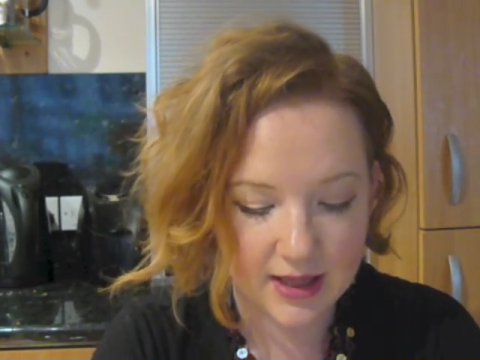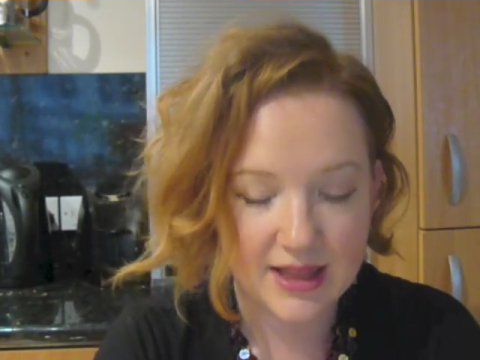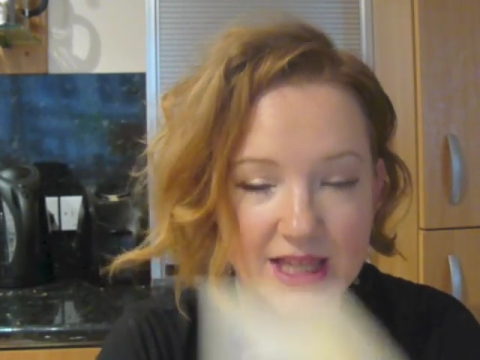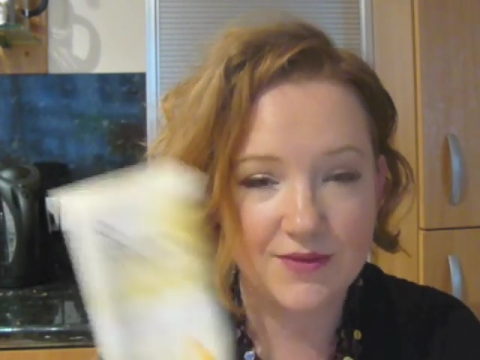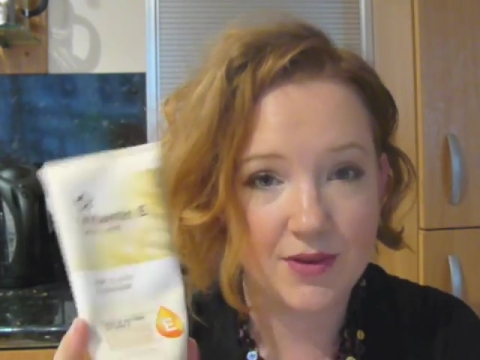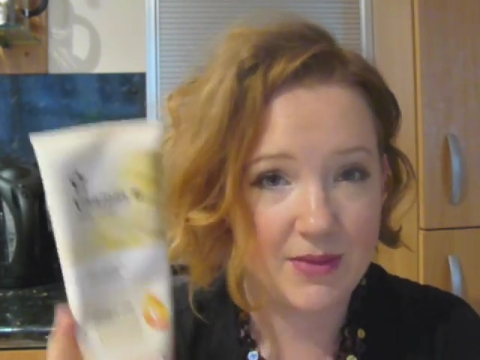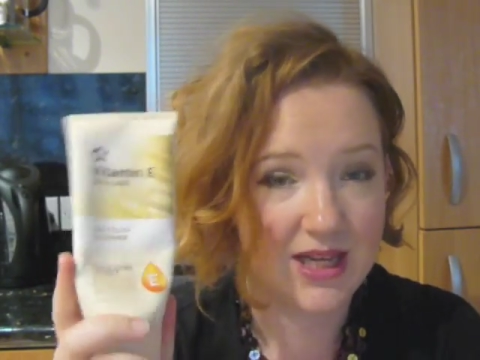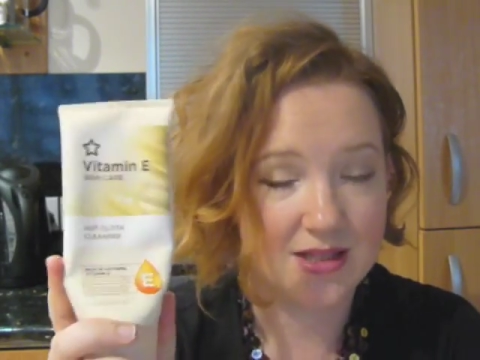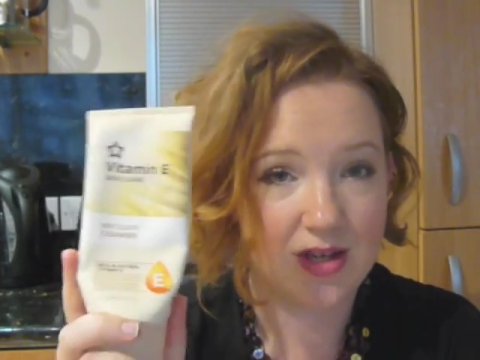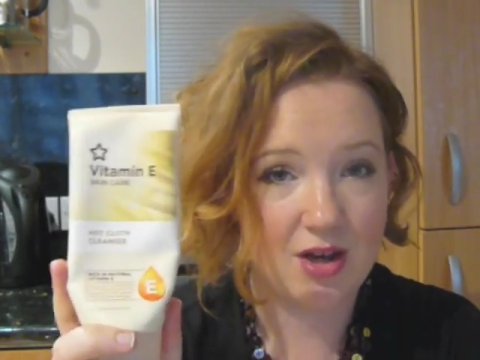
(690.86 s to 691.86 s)
This for
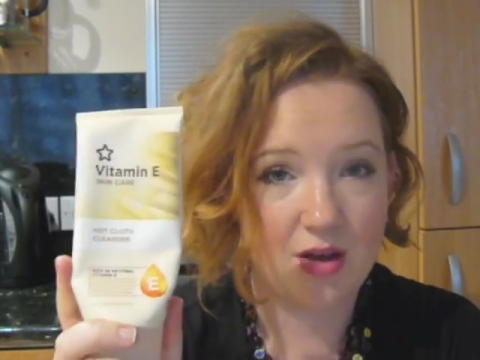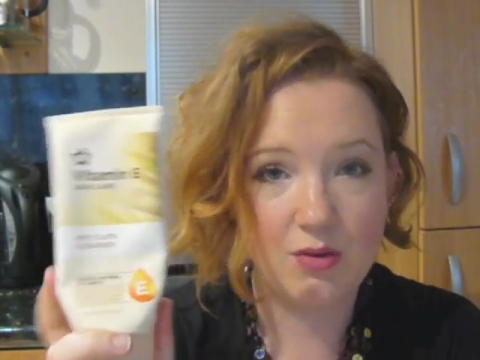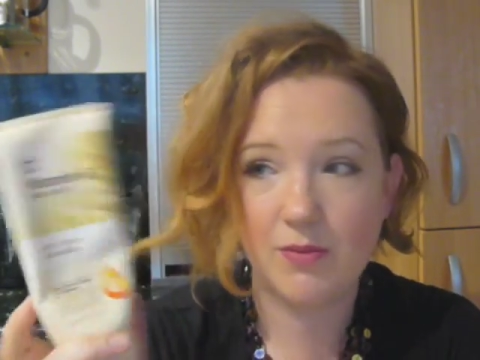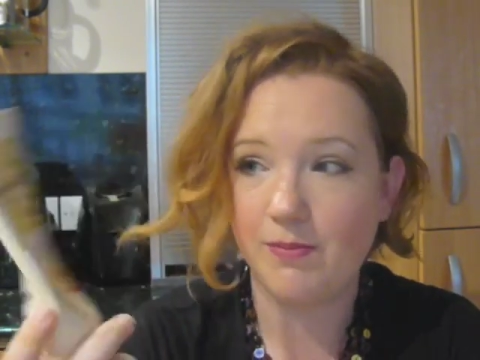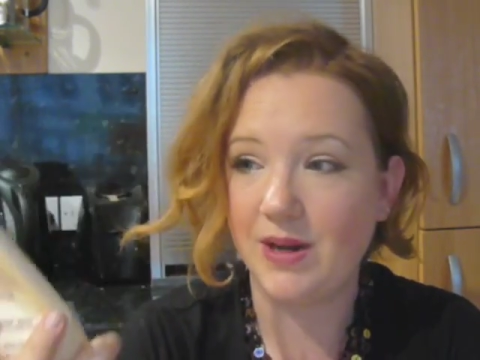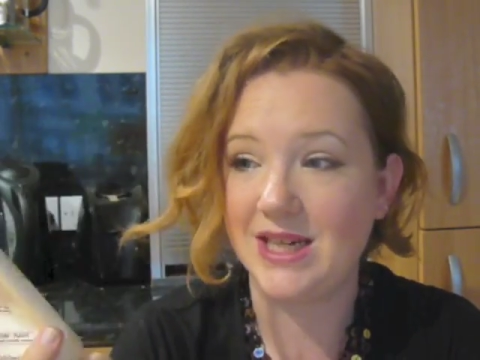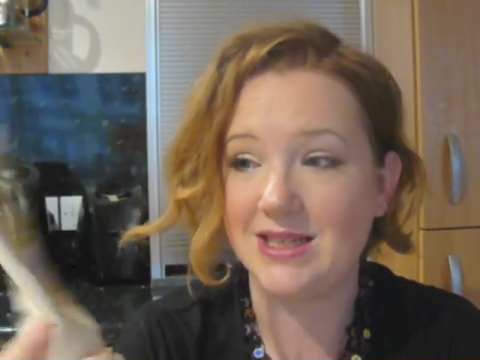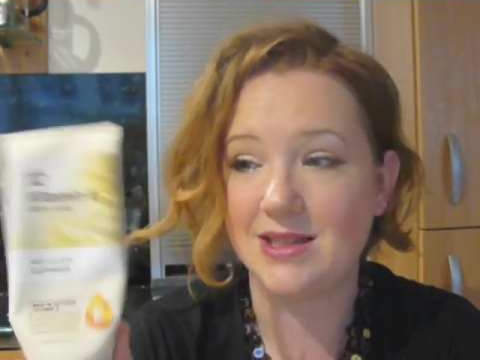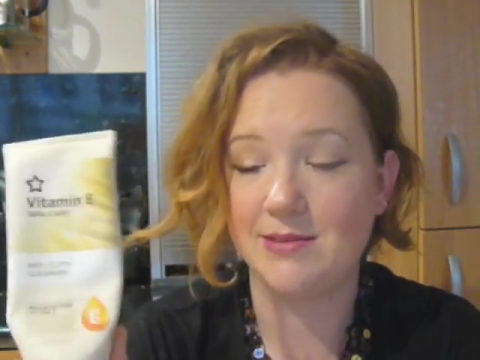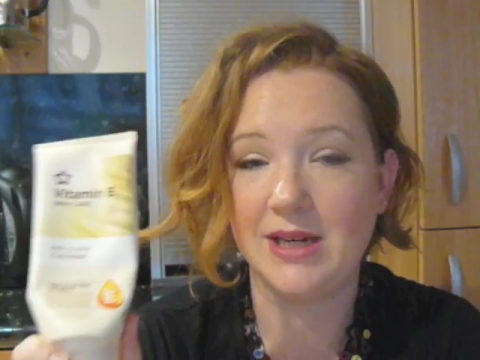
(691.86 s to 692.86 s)
me is a no, but it
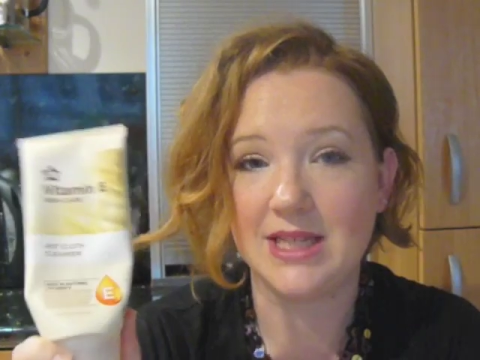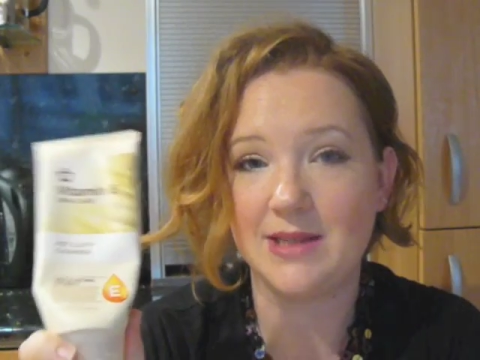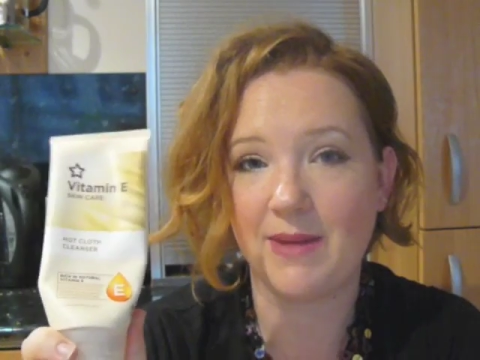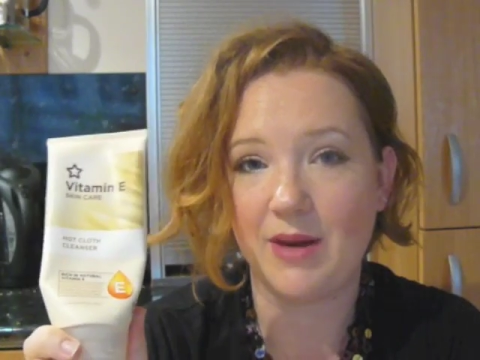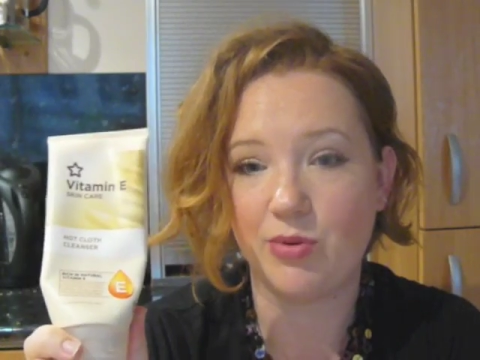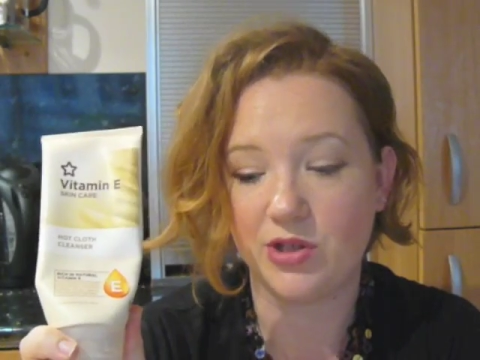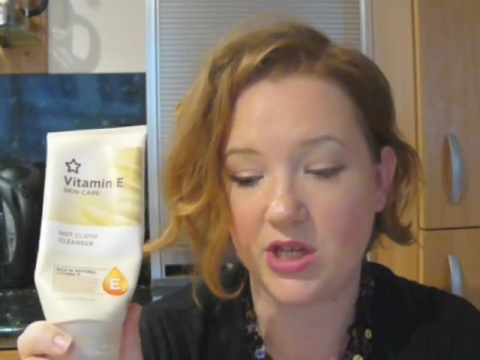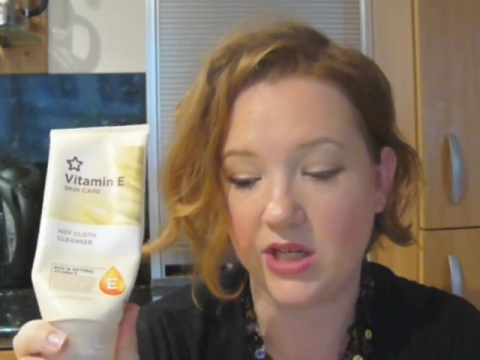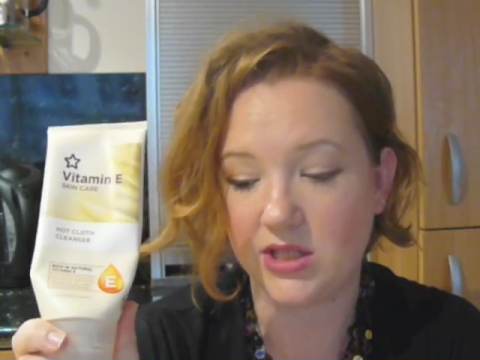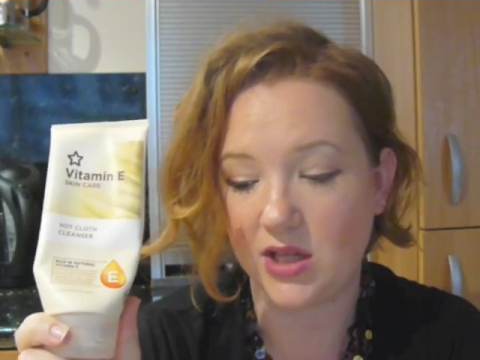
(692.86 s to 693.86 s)
doesn't mean it's a bad
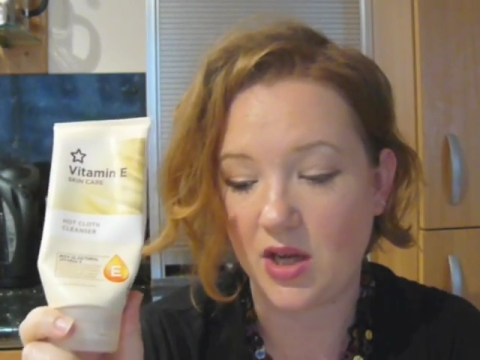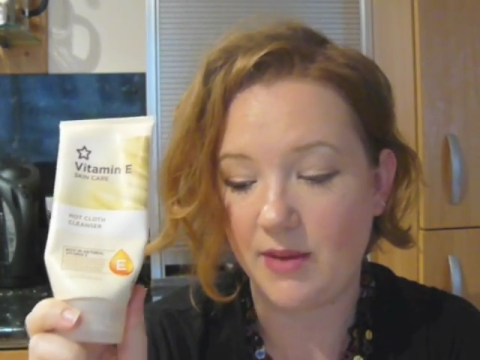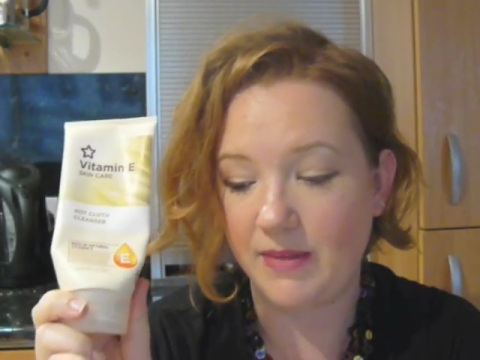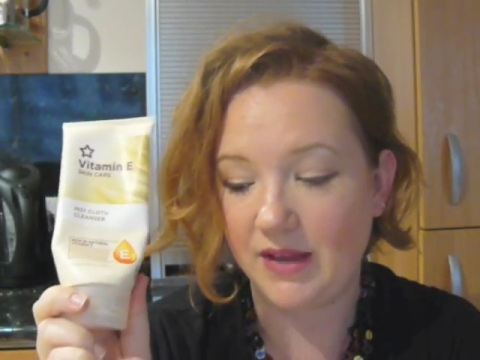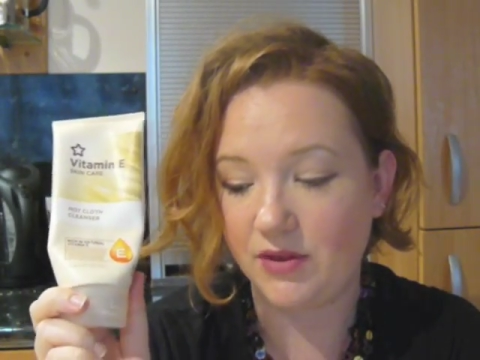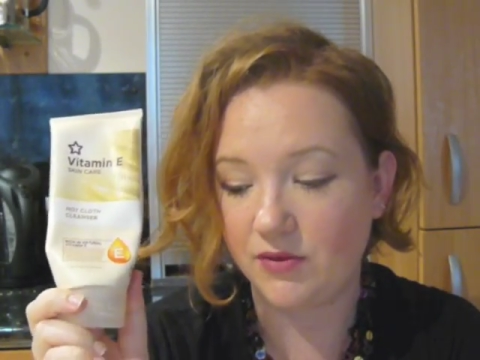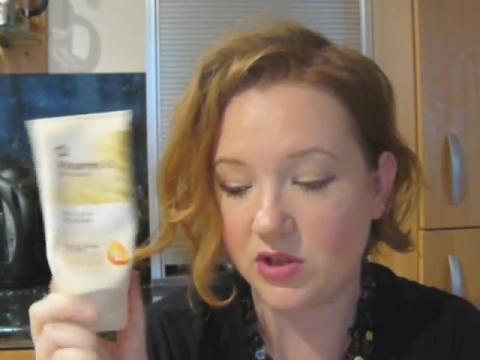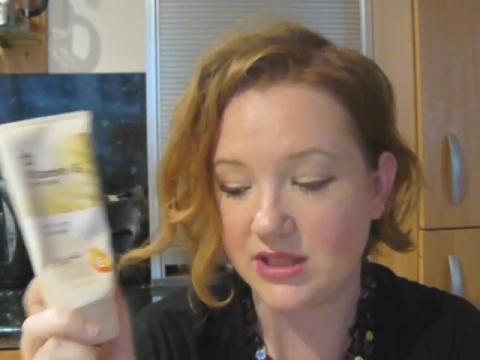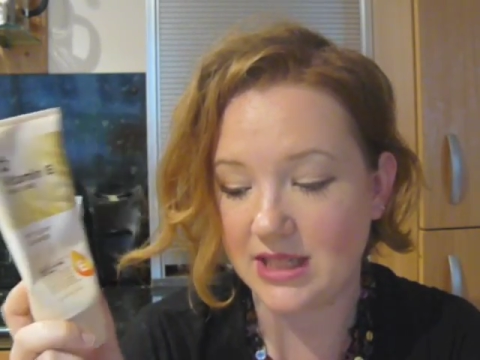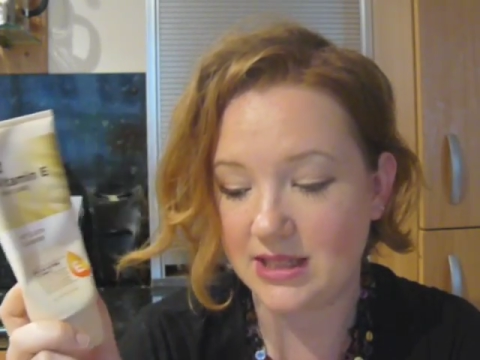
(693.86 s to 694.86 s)
product. If you've
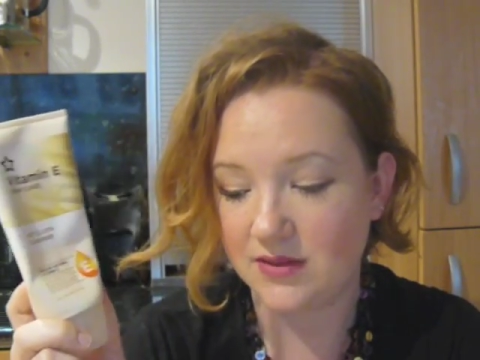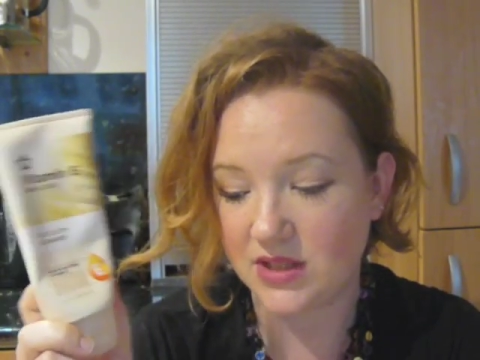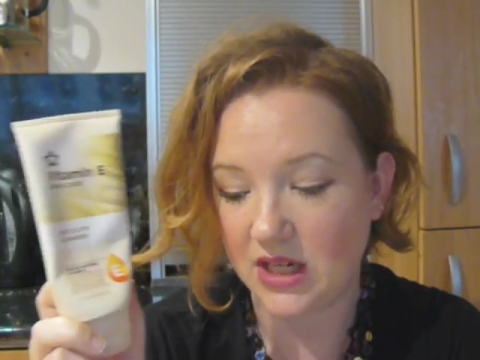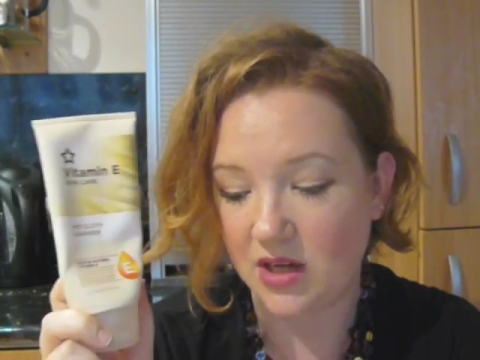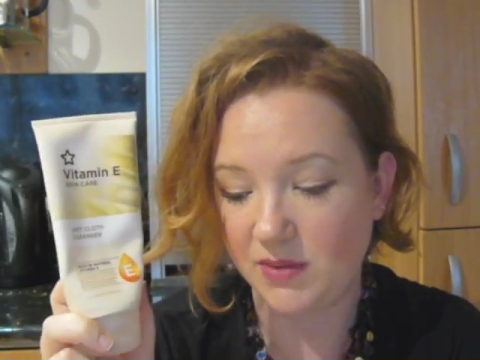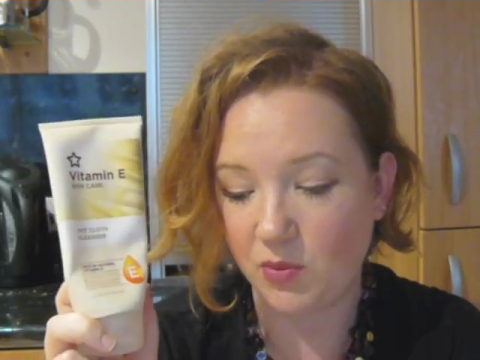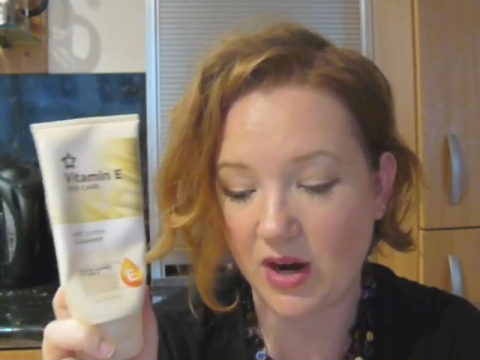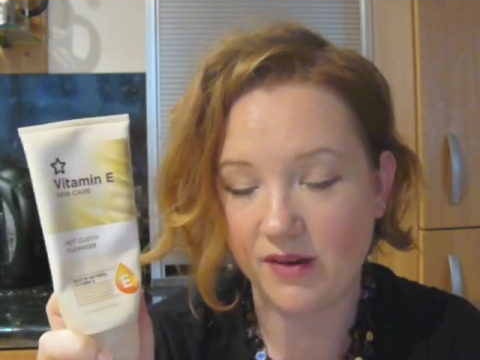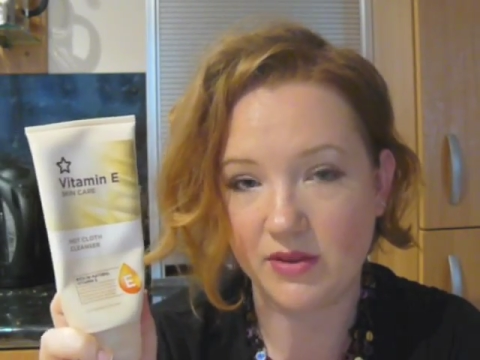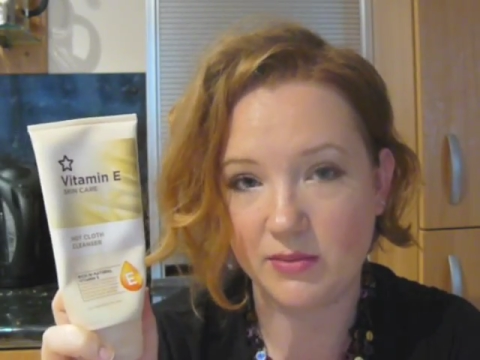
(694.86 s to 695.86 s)
got sensitive skin, I'd
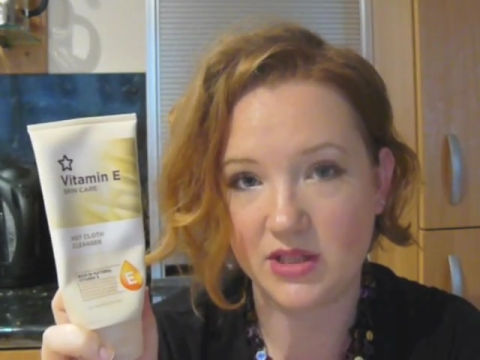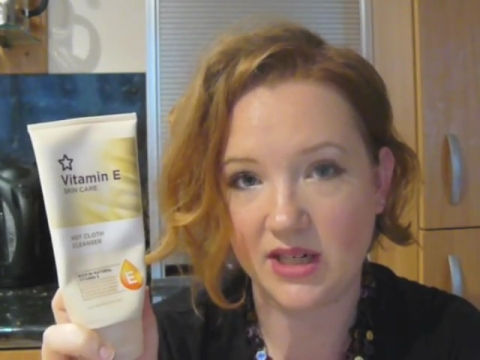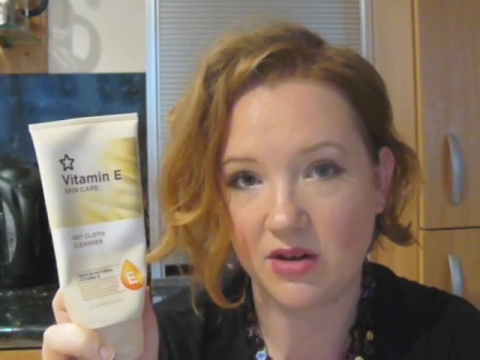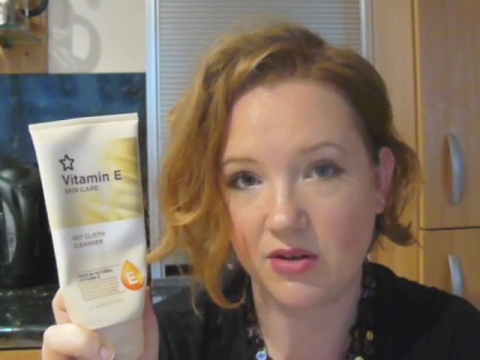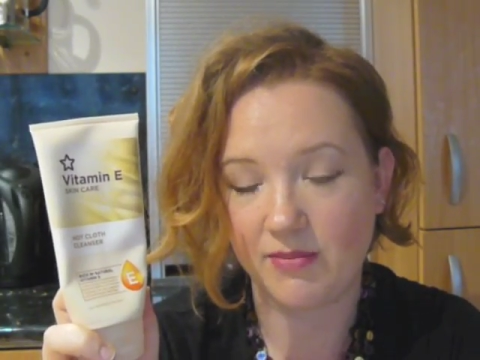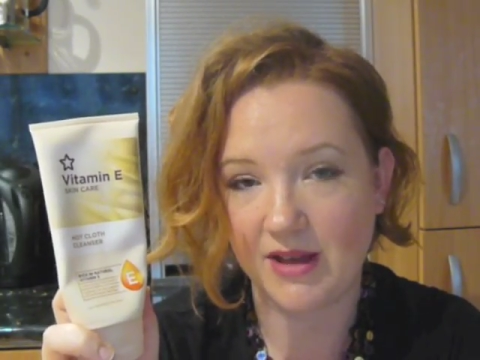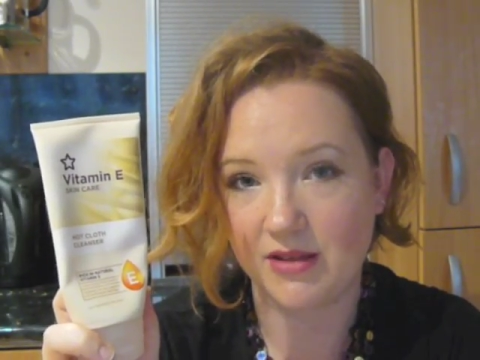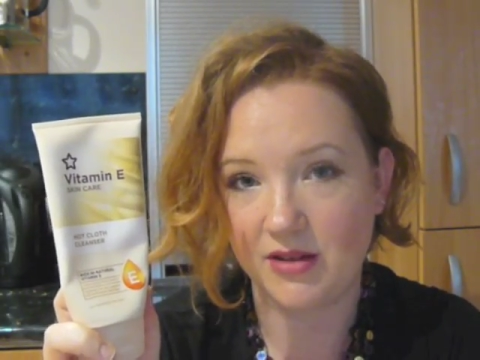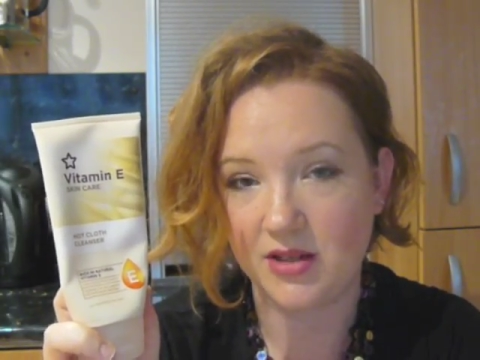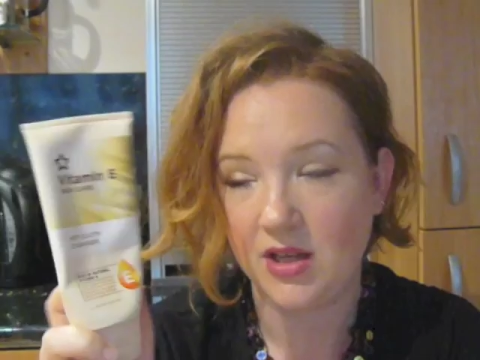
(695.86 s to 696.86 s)
beware of the muslin cloth
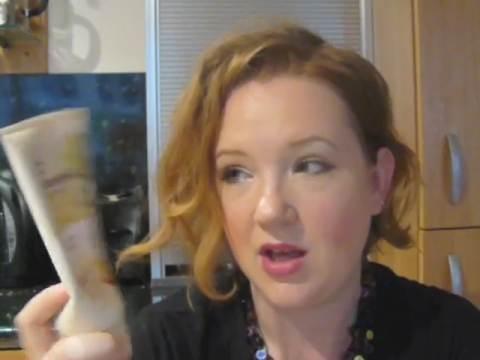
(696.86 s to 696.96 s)
method.